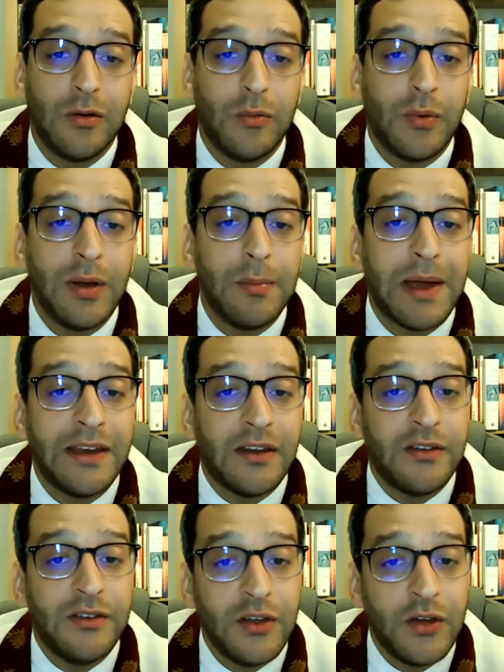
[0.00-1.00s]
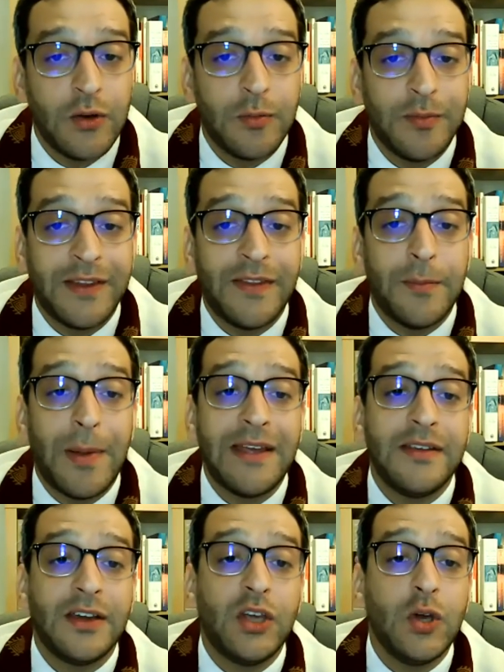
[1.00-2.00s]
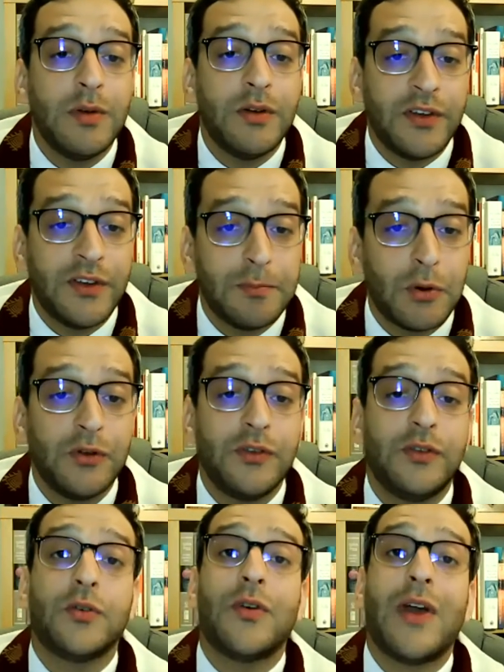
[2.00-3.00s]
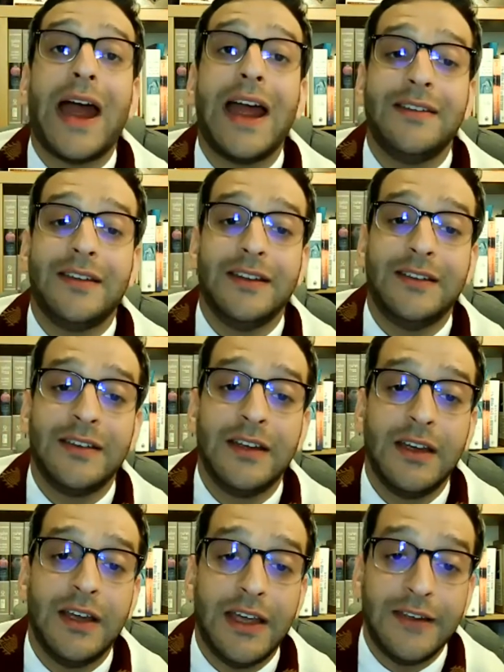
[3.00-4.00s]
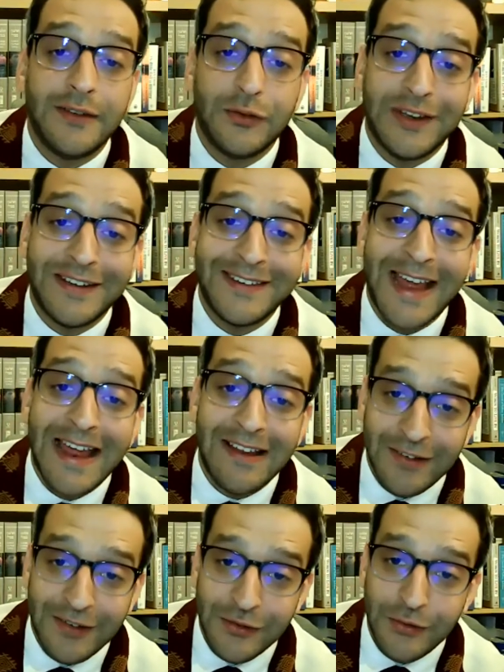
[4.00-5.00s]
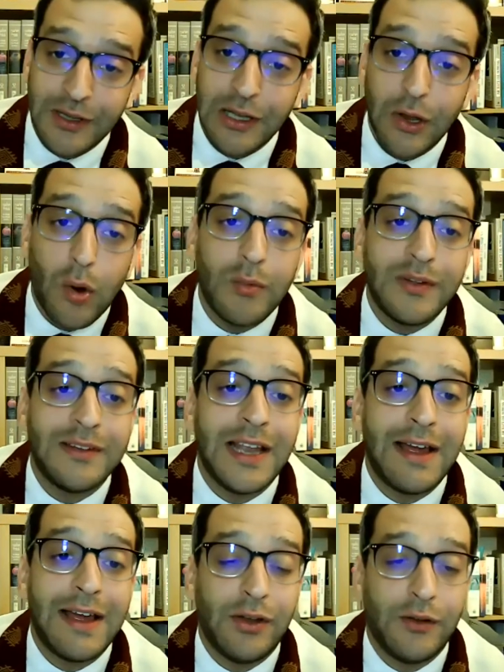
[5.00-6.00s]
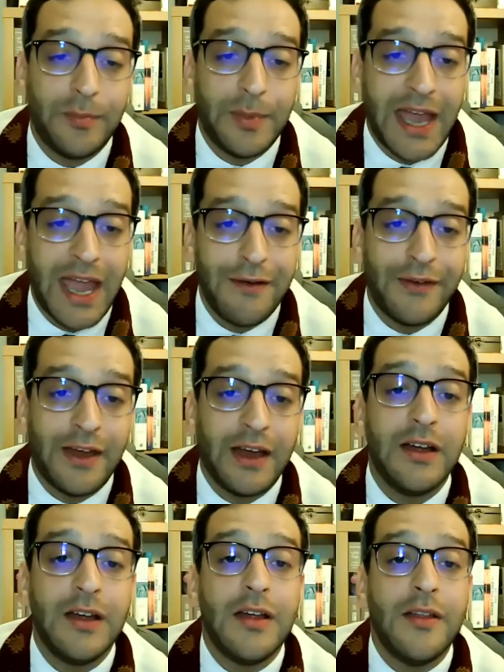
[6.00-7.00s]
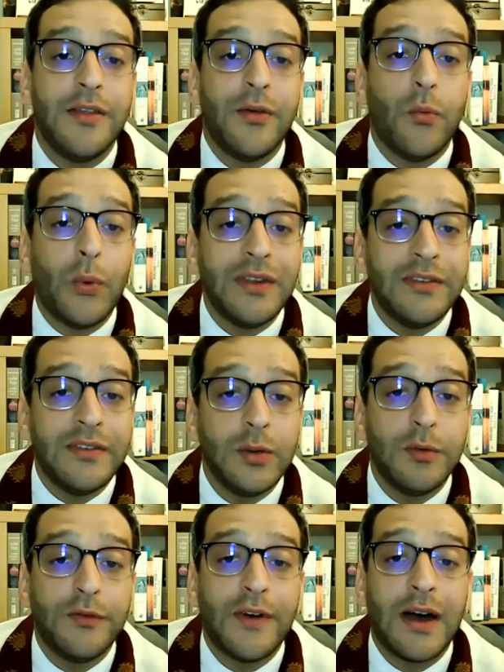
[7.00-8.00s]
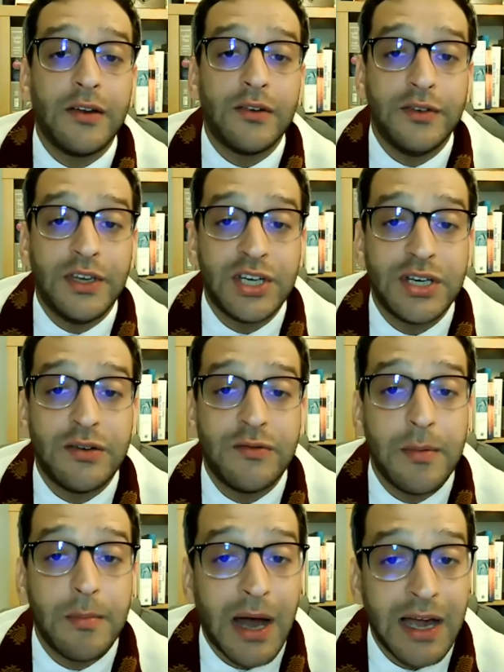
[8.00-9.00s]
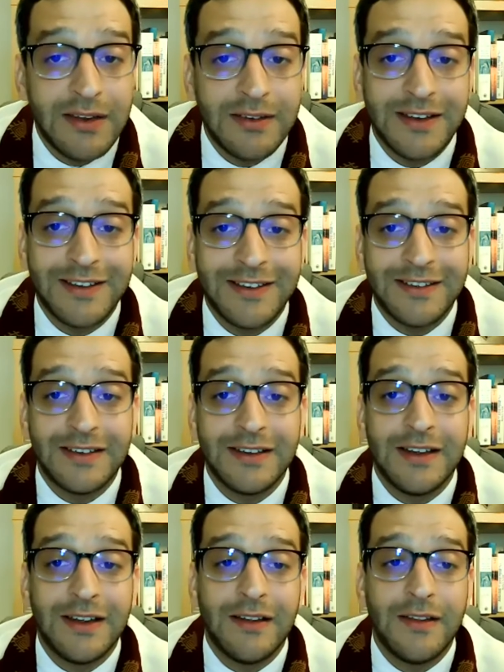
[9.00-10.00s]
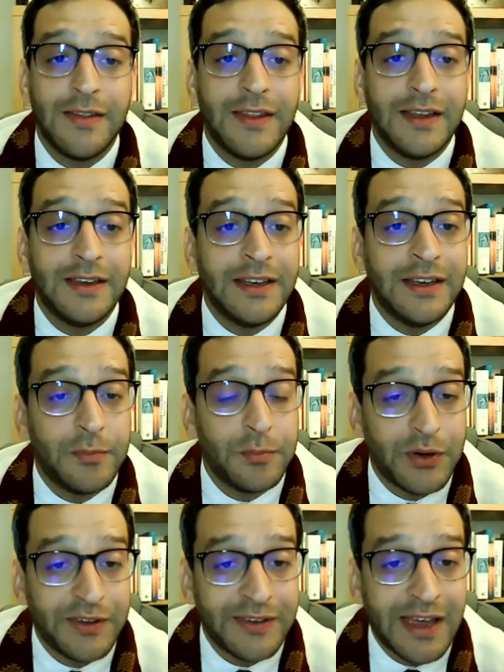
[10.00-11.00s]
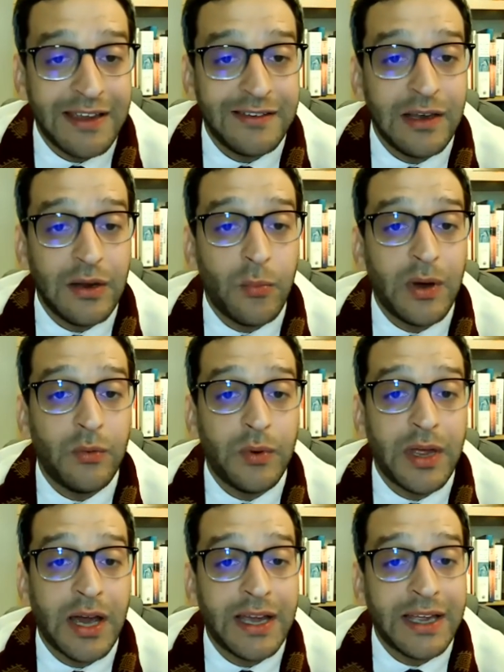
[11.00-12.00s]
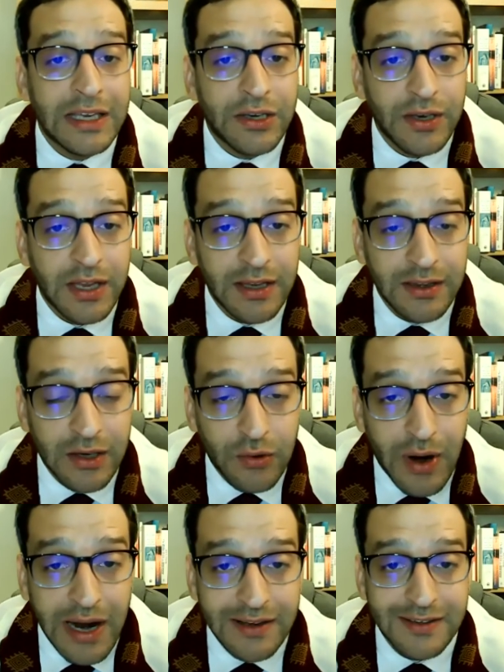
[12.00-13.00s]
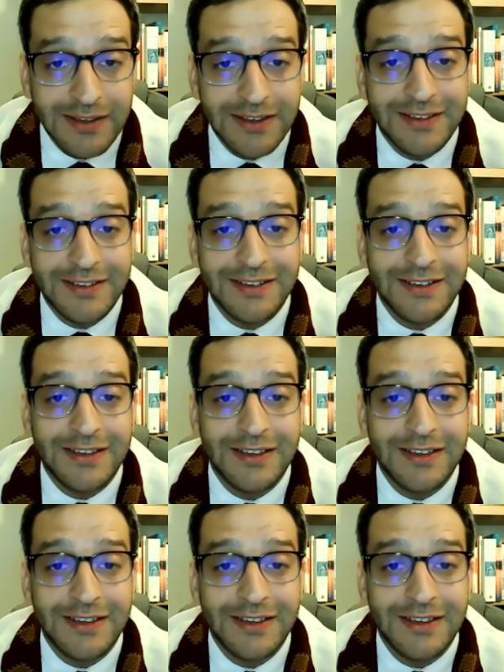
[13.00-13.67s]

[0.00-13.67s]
One might assume that the basic human response to crisis is to descend to the lowest level of behavior. The wisdom of our tradition reminds us that it is precisely when we are in crisis